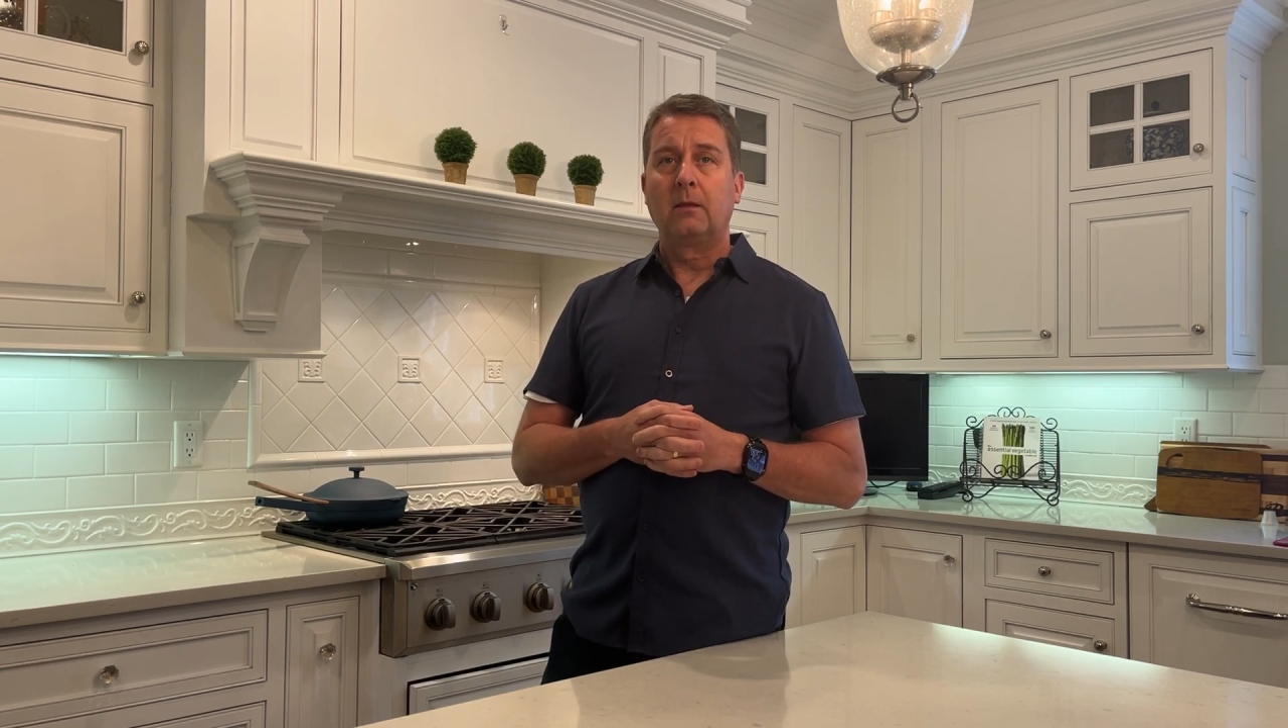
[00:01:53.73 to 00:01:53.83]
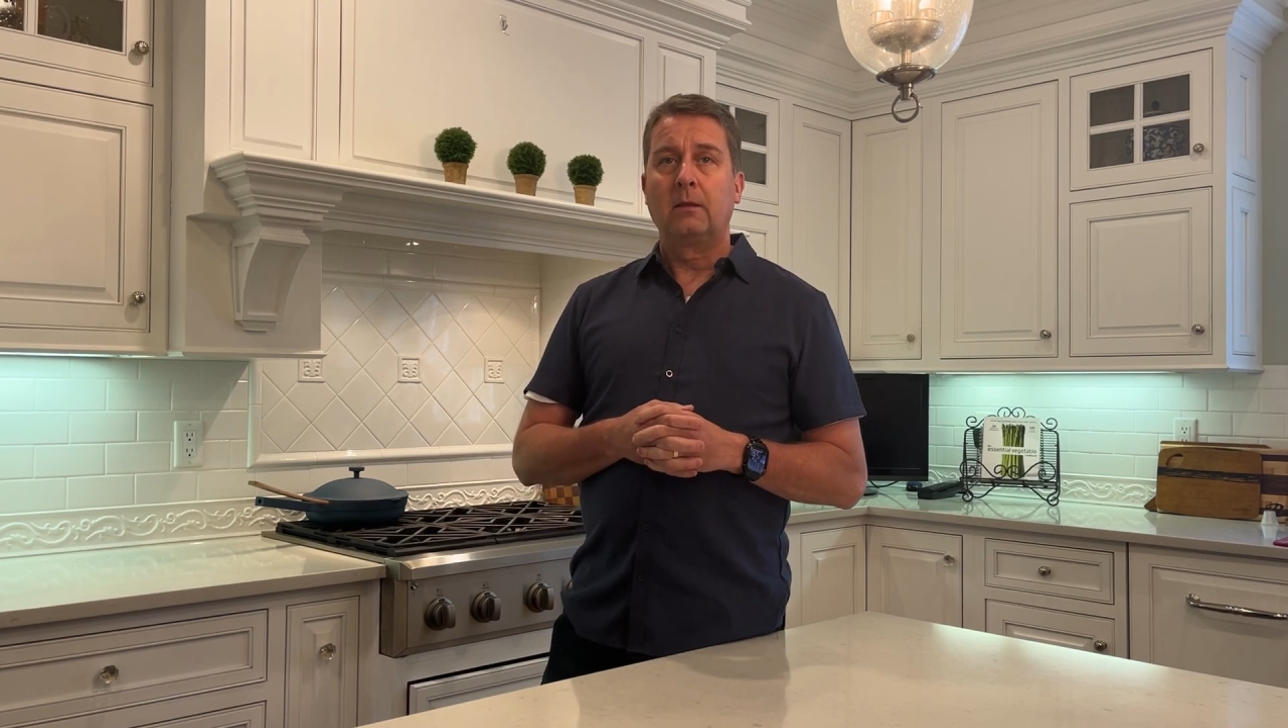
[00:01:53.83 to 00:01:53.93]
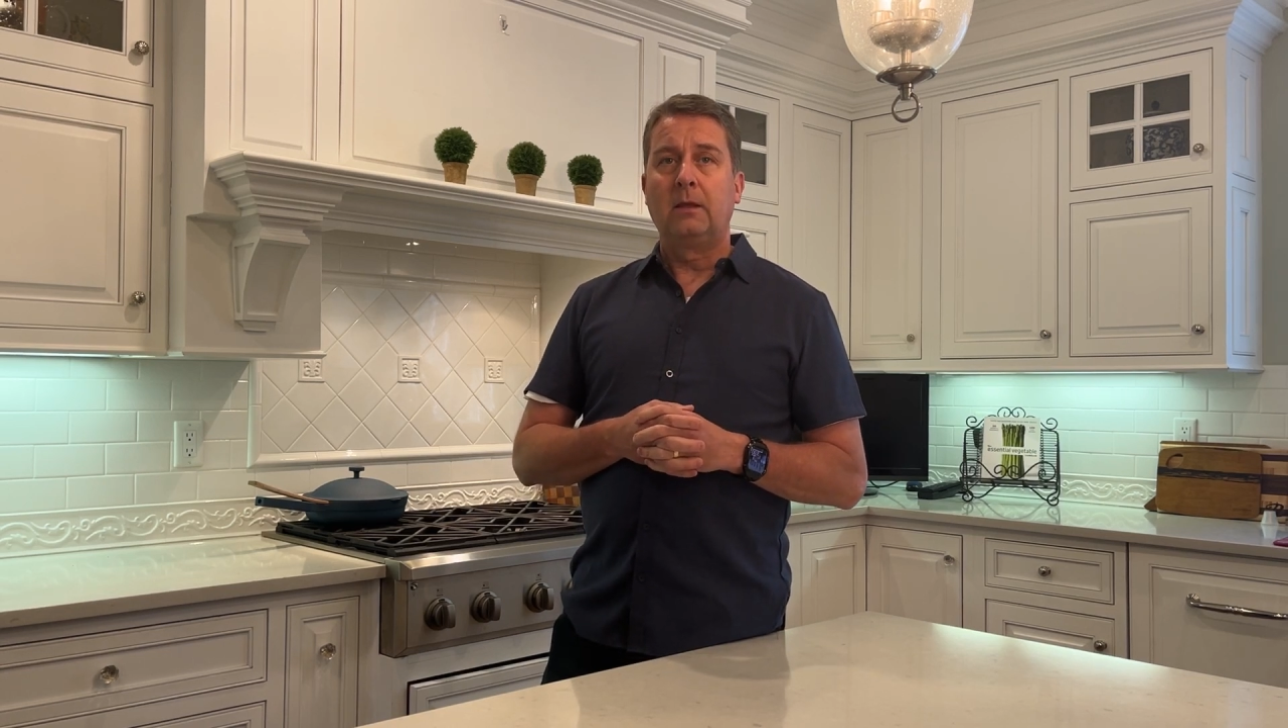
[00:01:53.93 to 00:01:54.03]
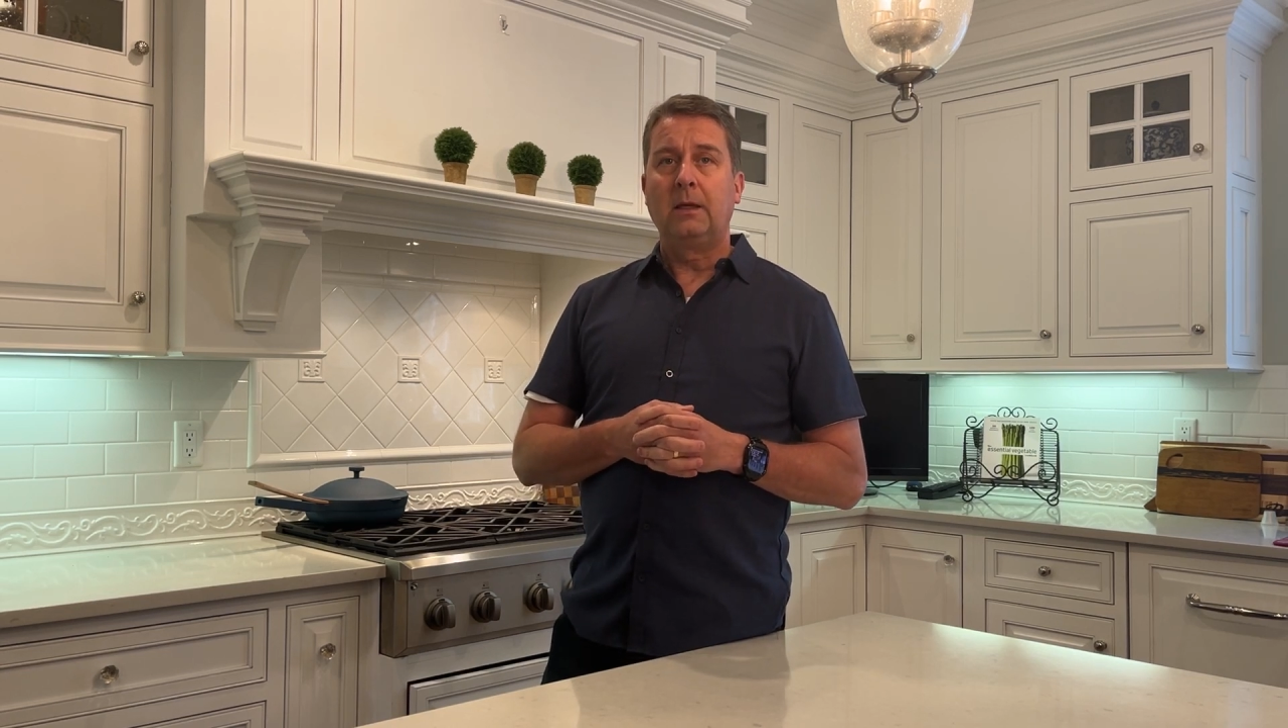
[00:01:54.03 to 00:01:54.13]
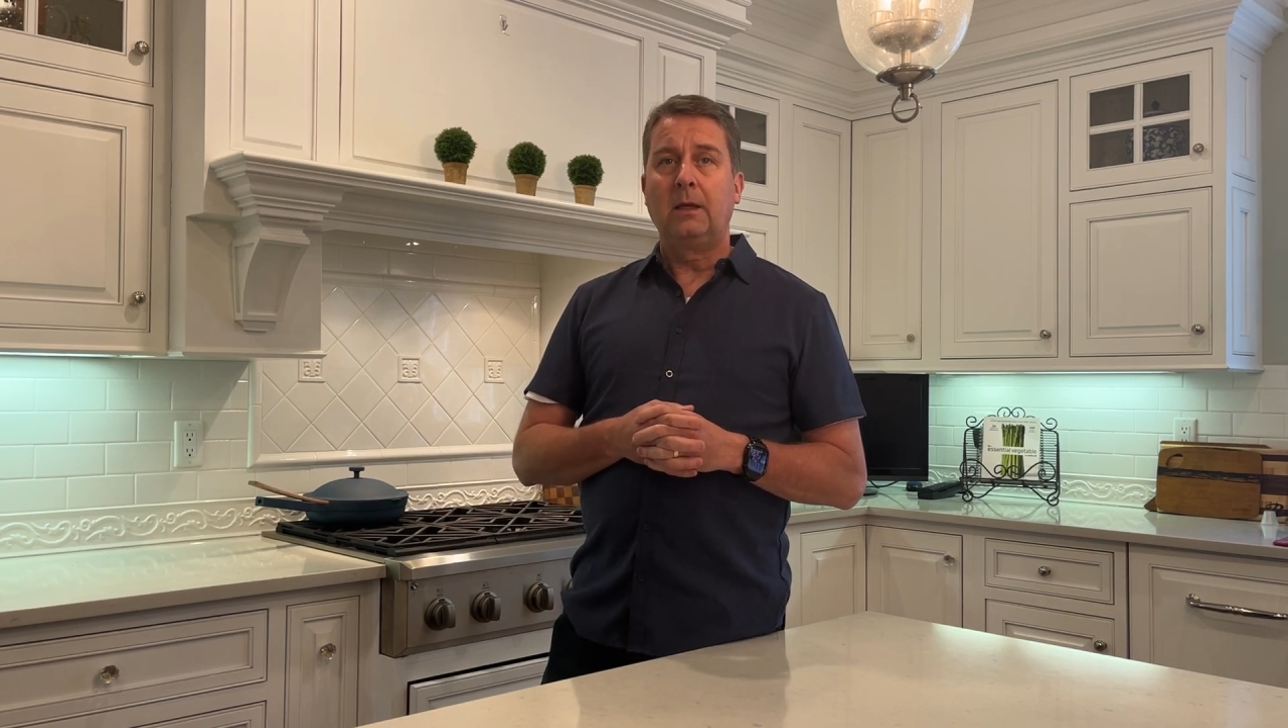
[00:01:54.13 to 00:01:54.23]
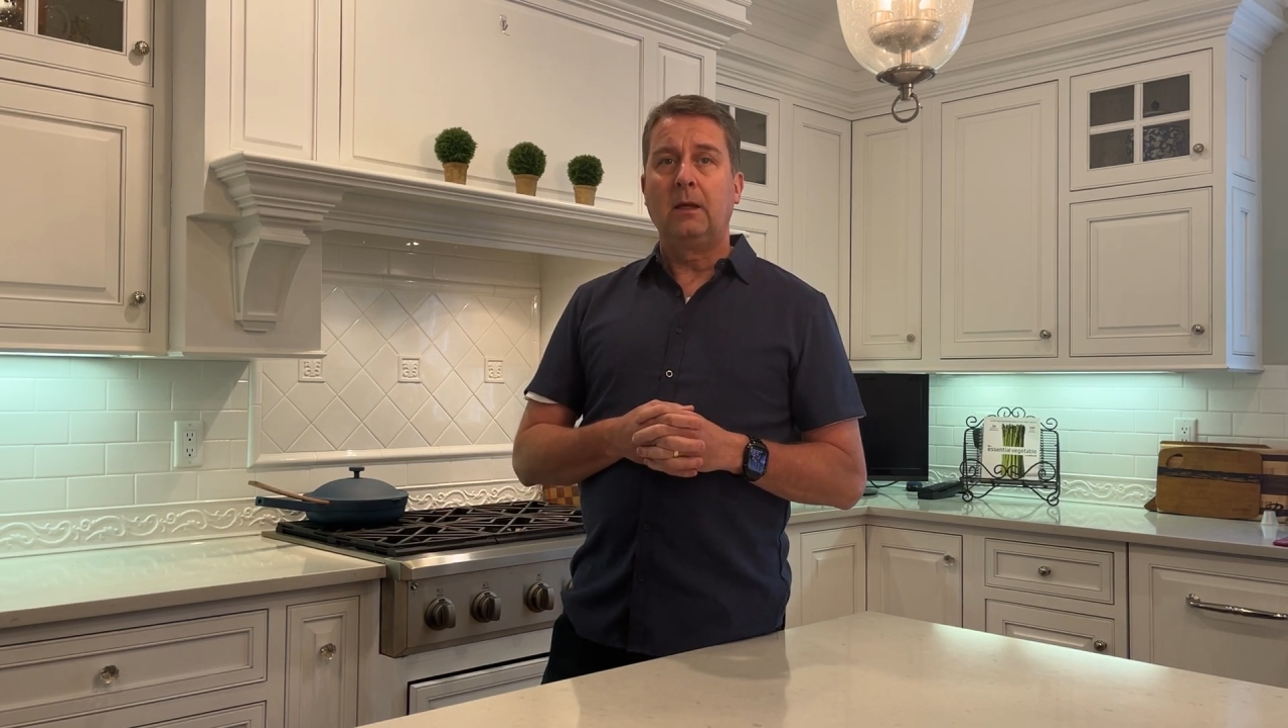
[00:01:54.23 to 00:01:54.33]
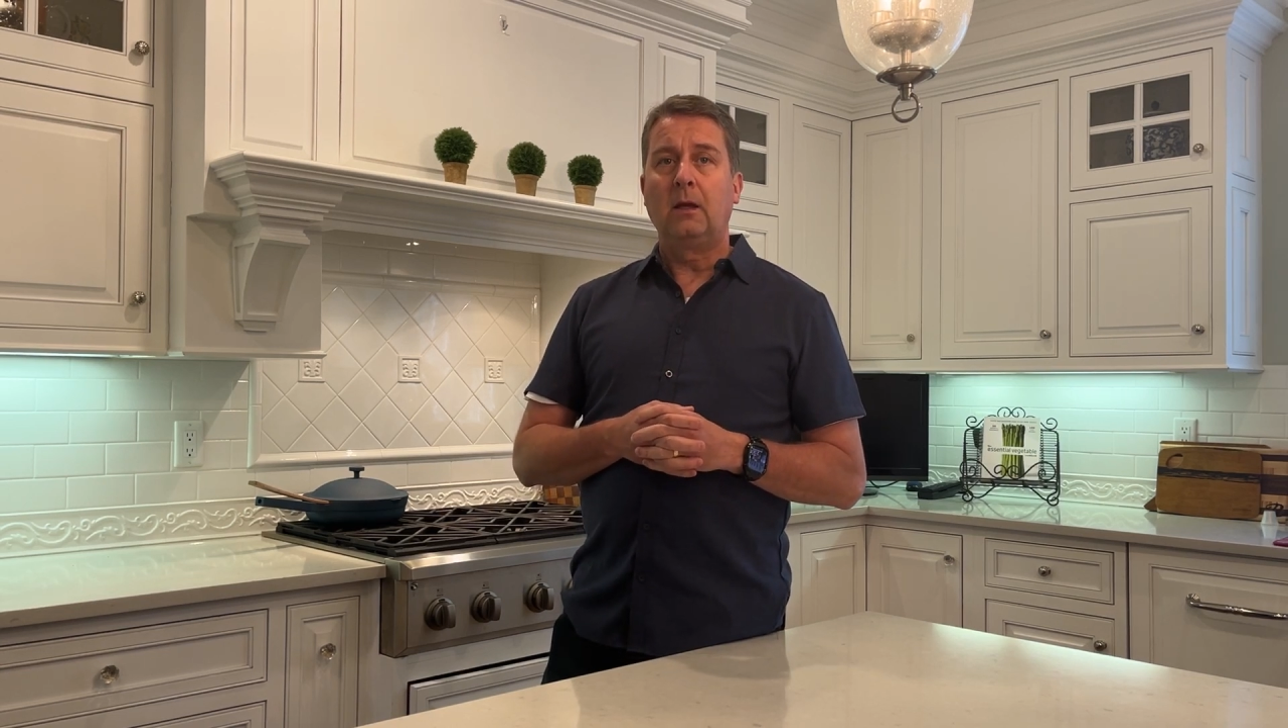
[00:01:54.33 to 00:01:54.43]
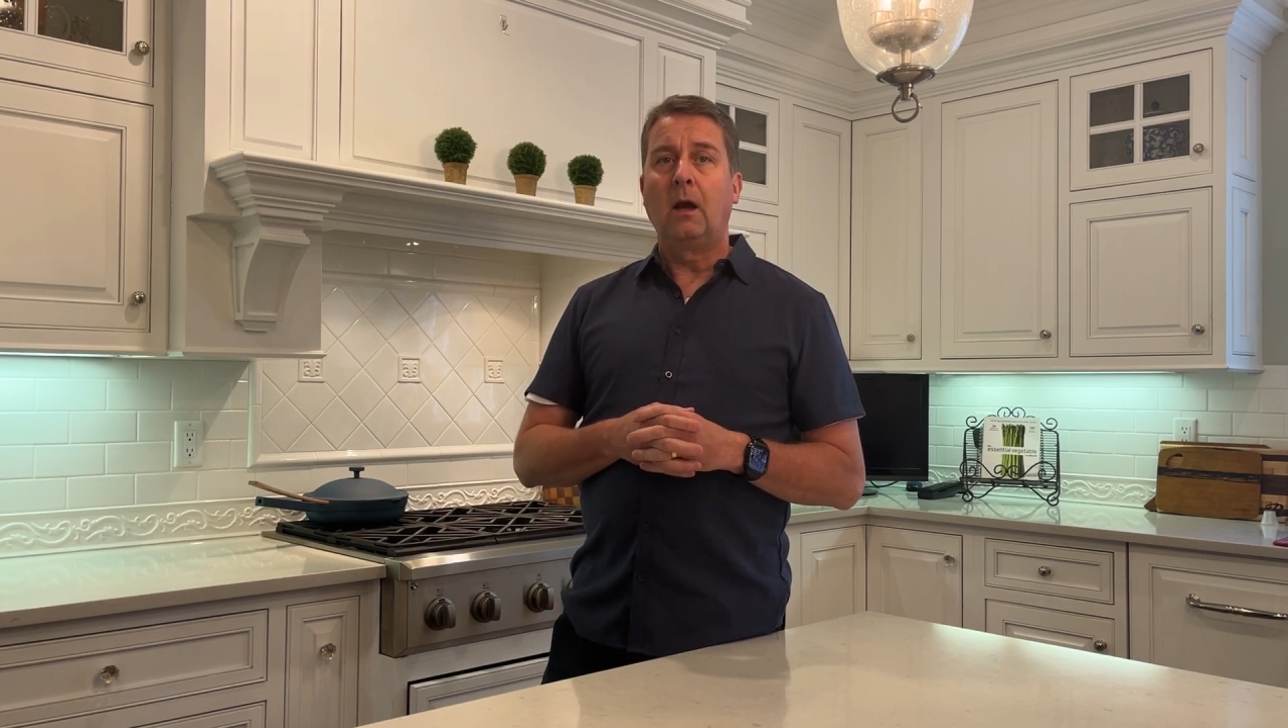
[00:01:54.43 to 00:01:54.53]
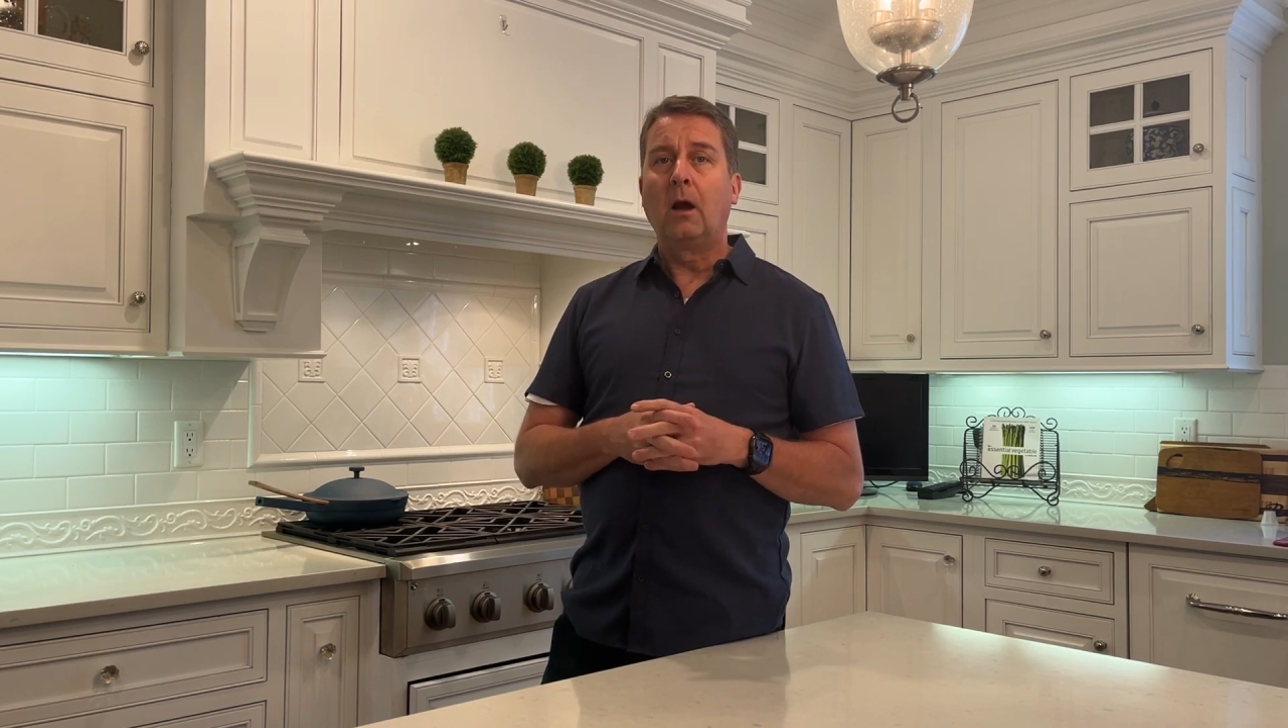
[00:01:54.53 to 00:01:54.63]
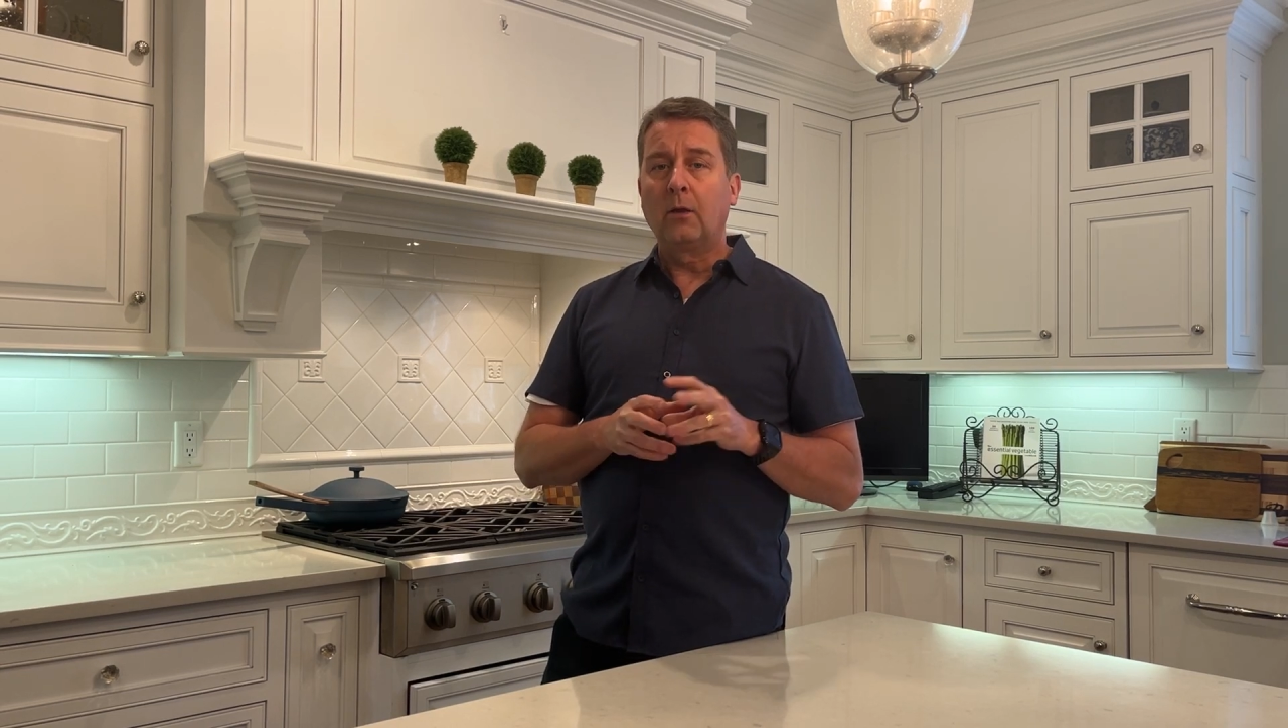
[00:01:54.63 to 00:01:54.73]
The
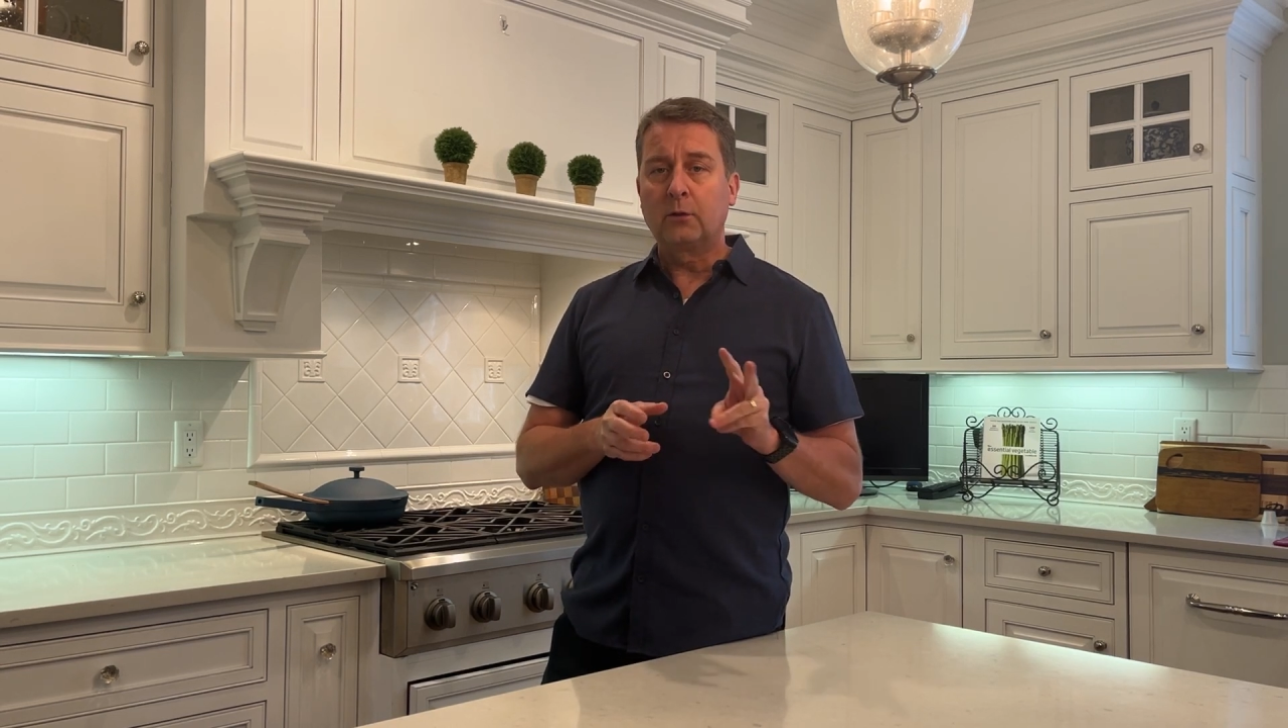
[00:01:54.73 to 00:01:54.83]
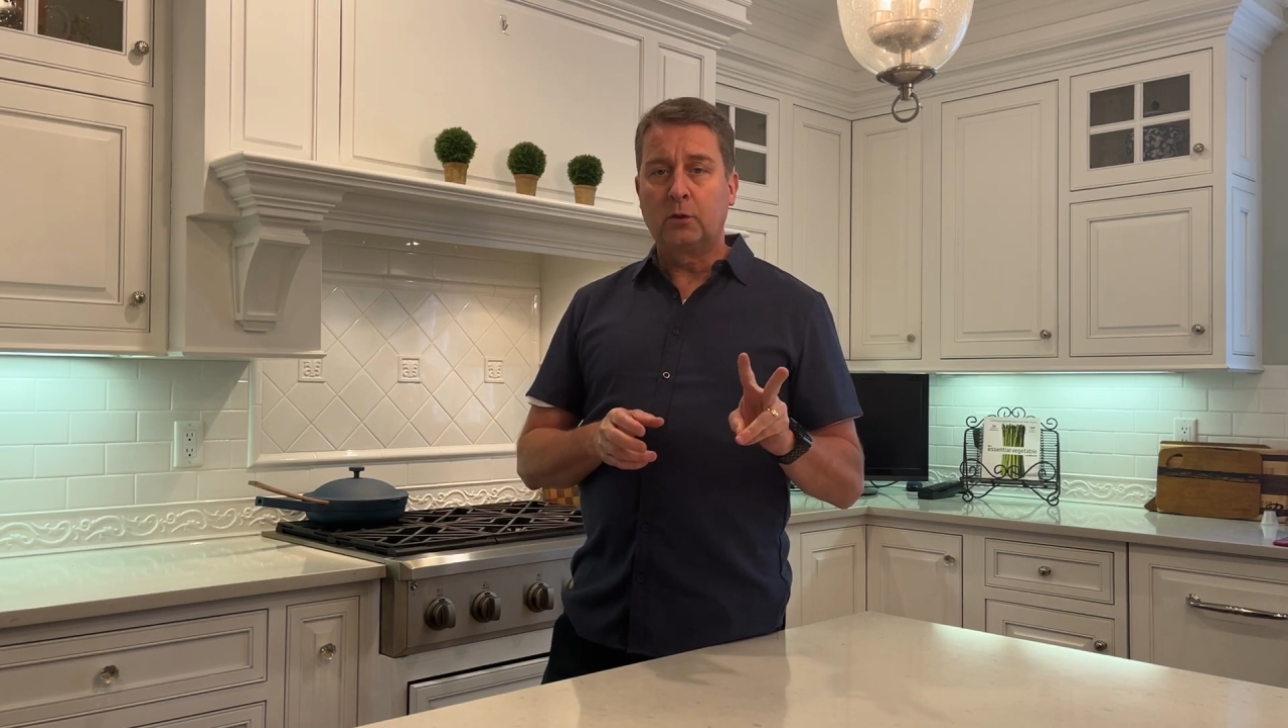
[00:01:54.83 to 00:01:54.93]
other